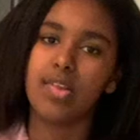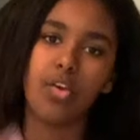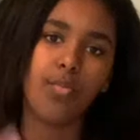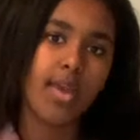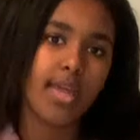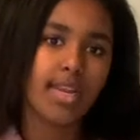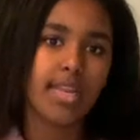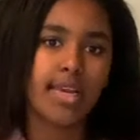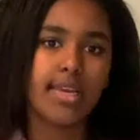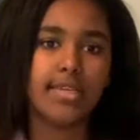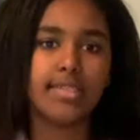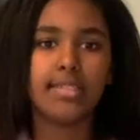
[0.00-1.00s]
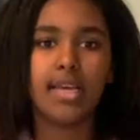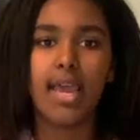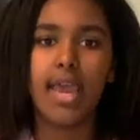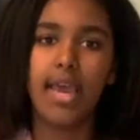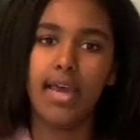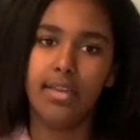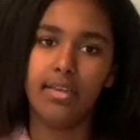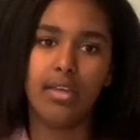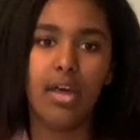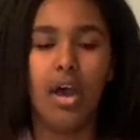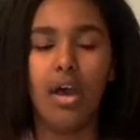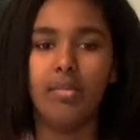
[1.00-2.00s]
humanities and
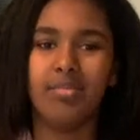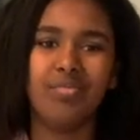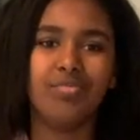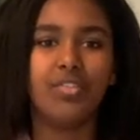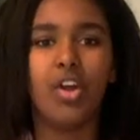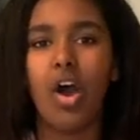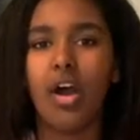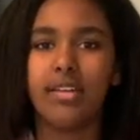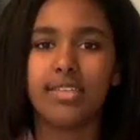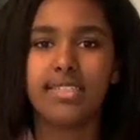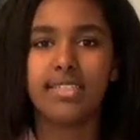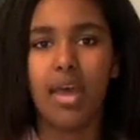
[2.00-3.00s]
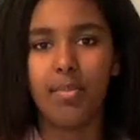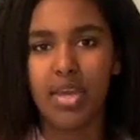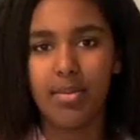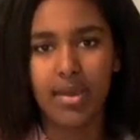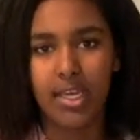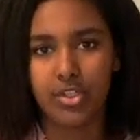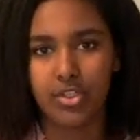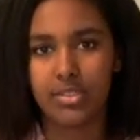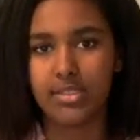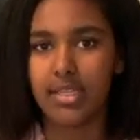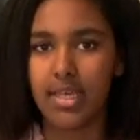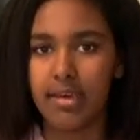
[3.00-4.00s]
um, non-STEMmy
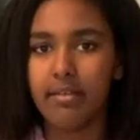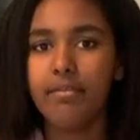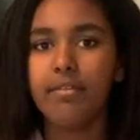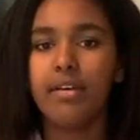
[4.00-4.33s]
majors live.